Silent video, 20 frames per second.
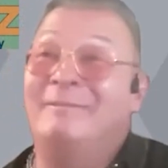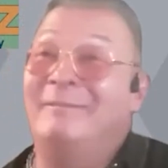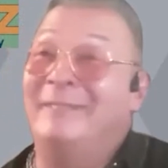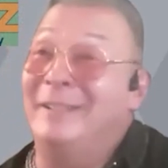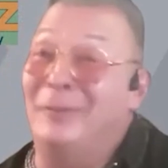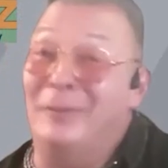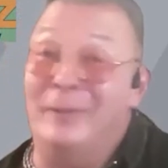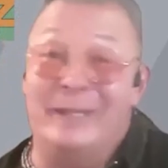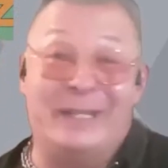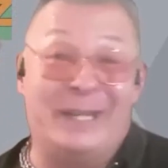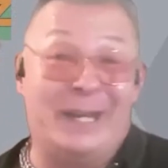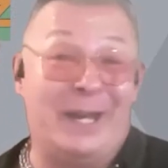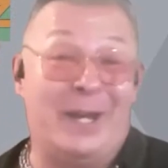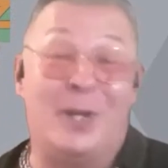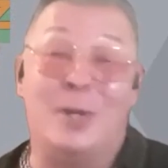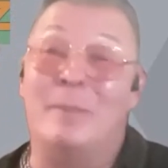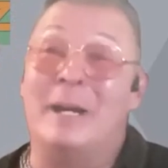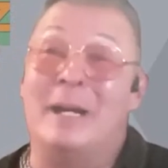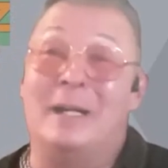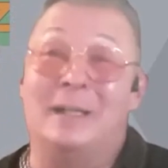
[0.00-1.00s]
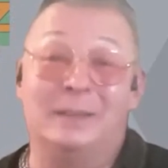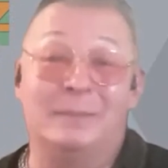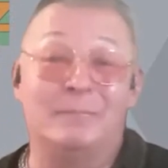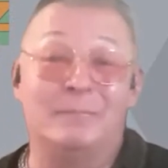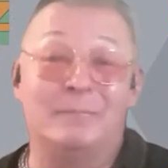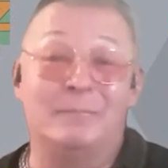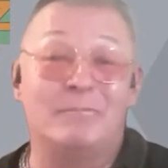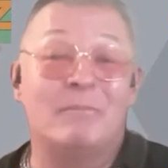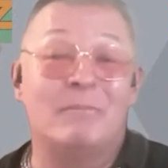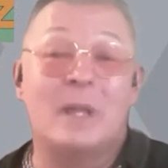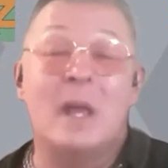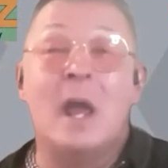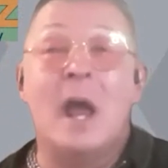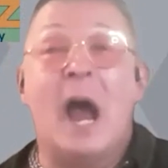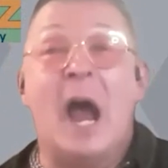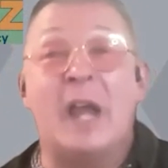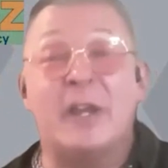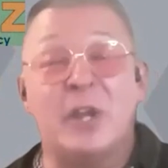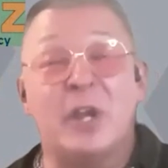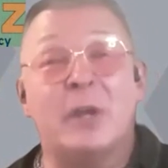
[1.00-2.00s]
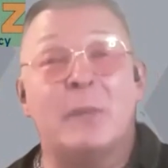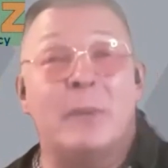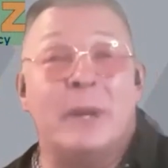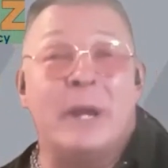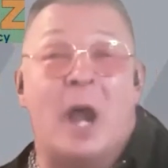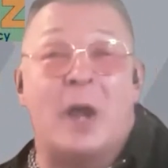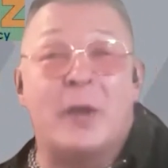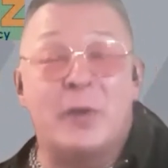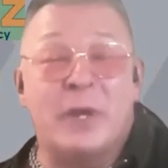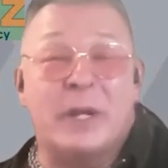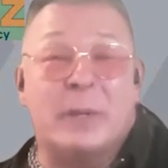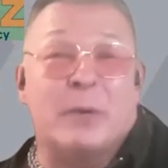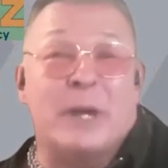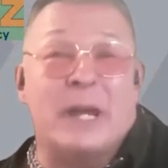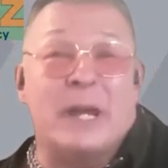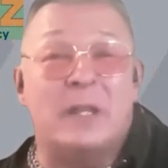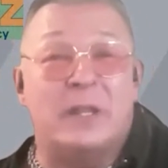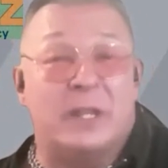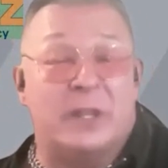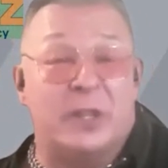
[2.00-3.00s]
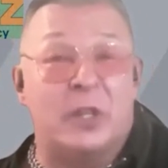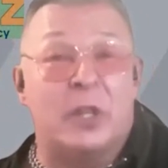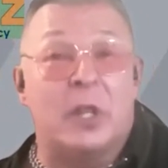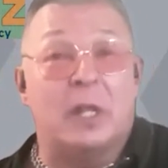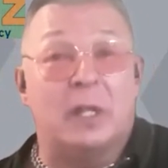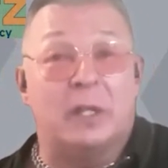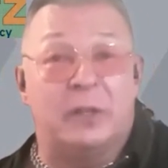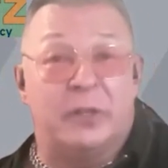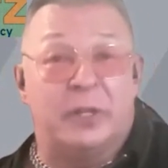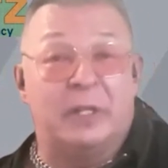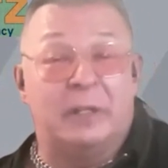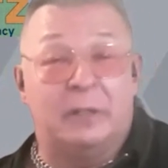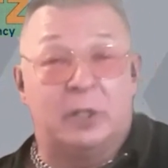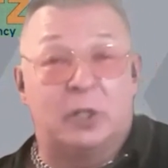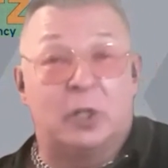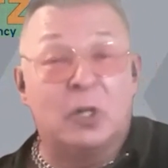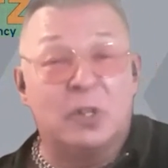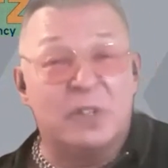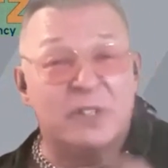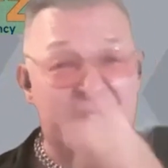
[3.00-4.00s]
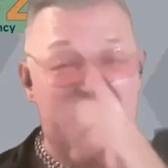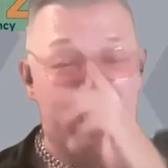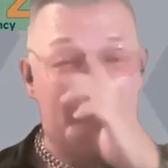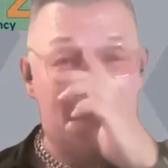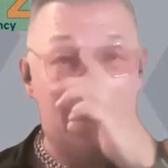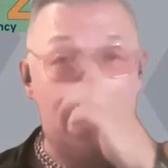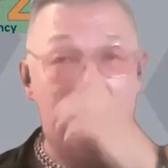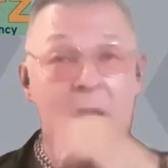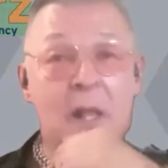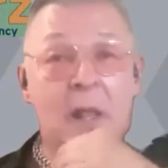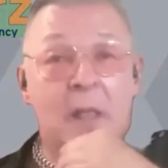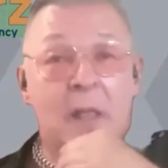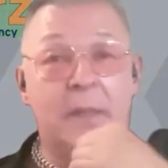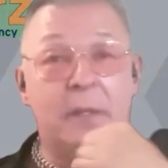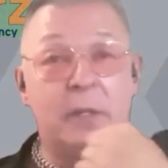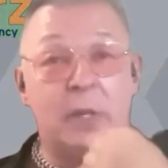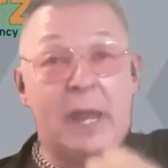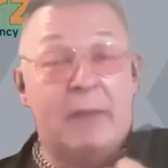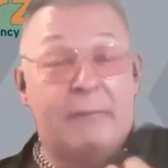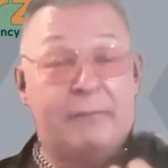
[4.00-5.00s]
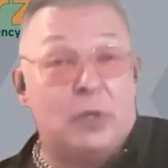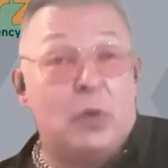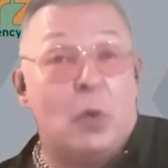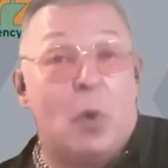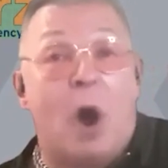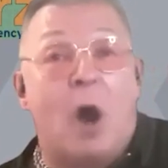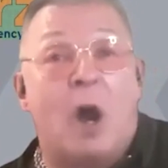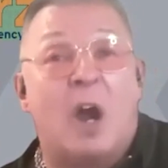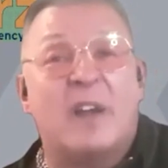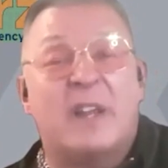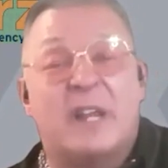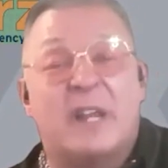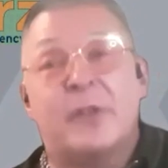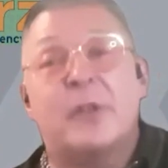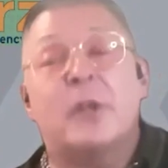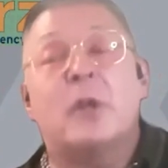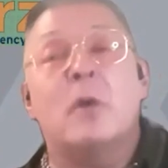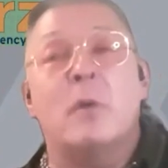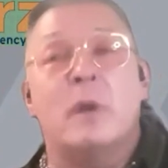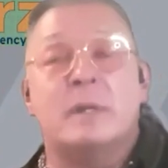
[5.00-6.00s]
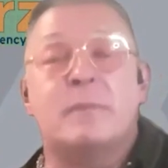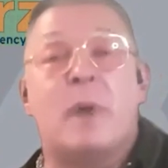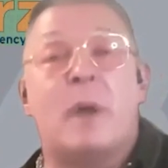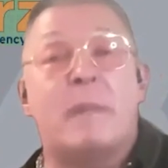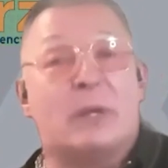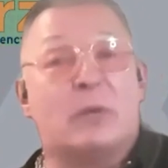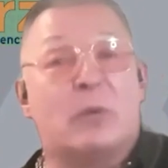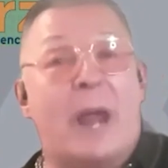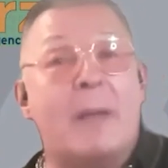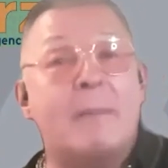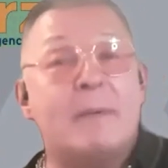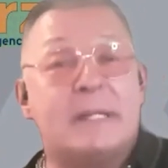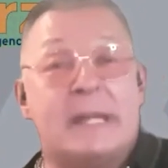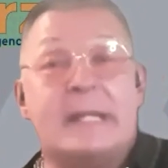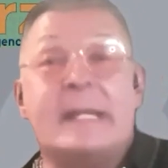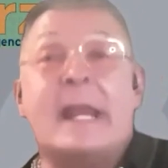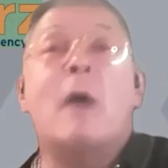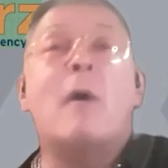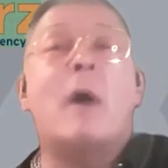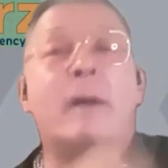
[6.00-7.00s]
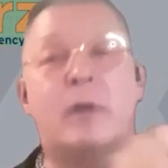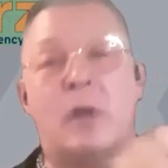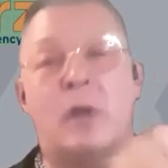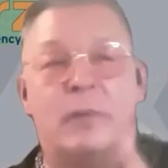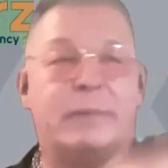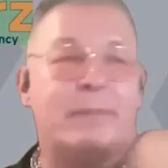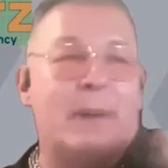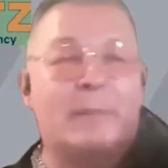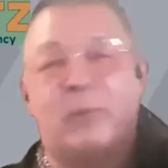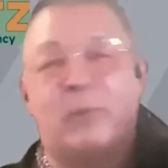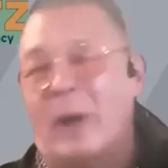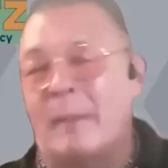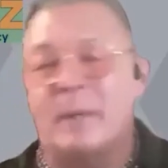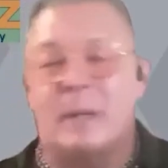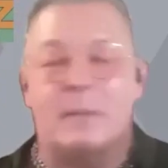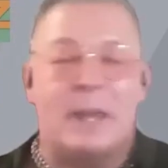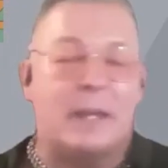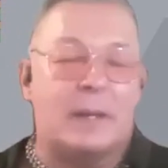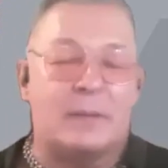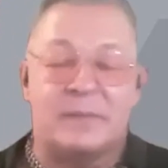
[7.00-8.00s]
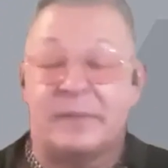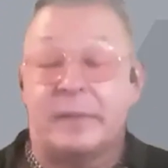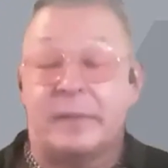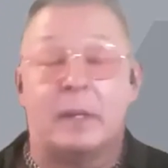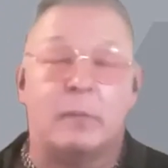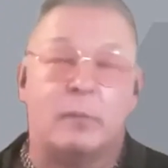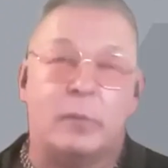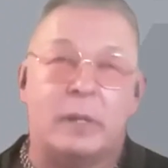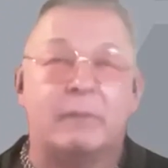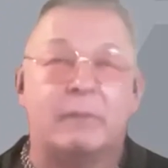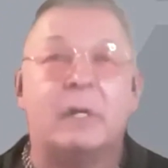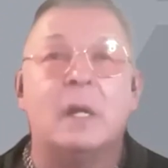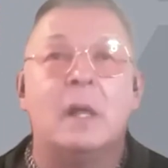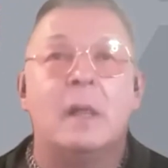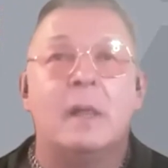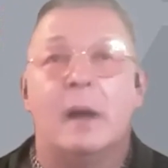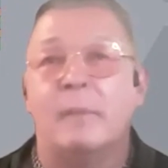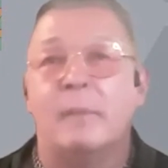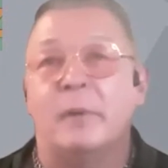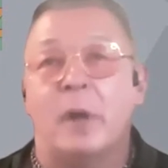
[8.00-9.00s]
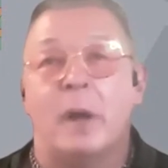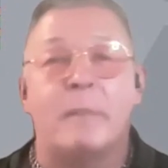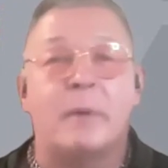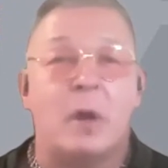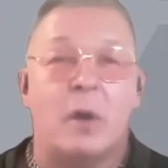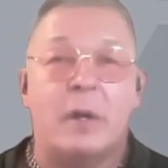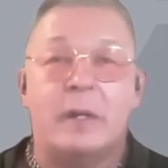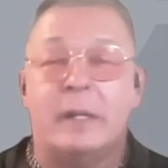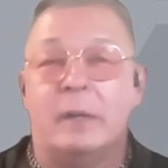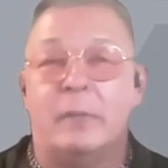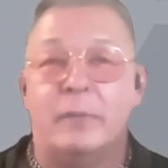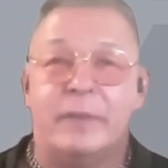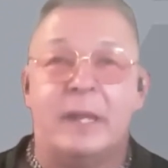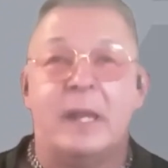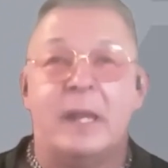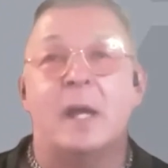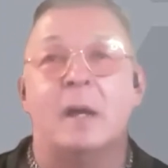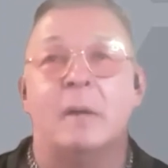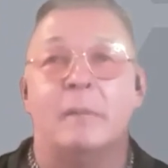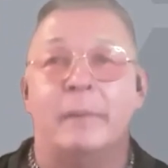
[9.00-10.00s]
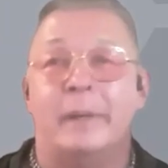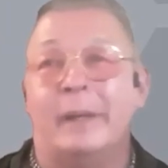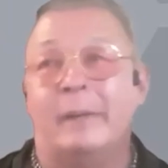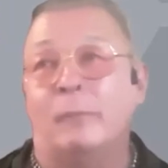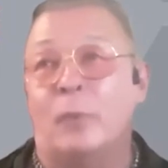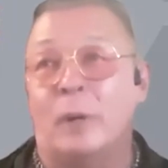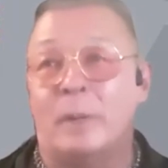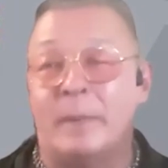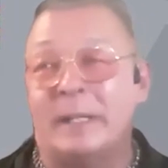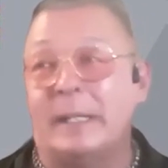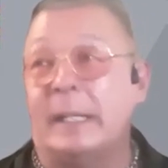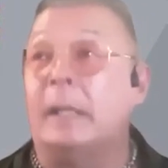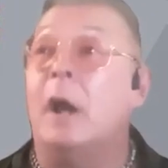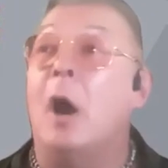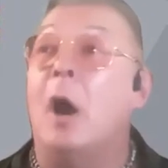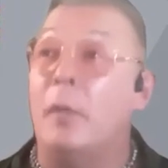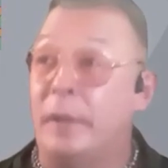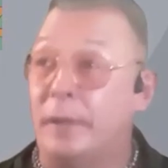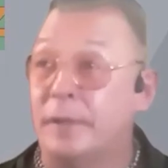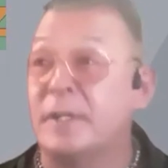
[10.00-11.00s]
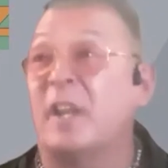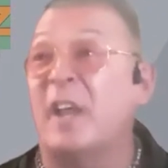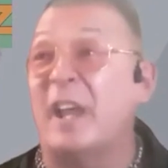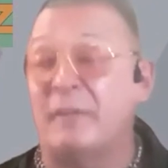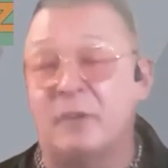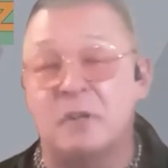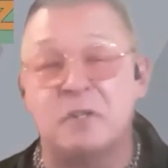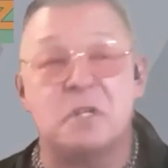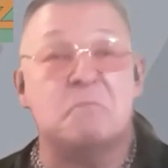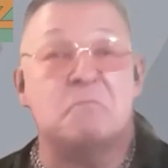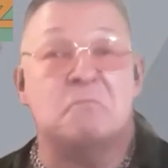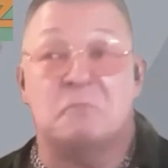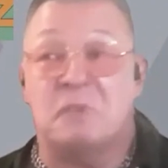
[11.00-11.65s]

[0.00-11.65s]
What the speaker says: They don't really care about it. Are you going to bring the girls in? If you are, they're going to probably gravitate. Now I'm going to make up thing, whatever. I'm going here with him, and what am I going to eat? Oh, there's a light version.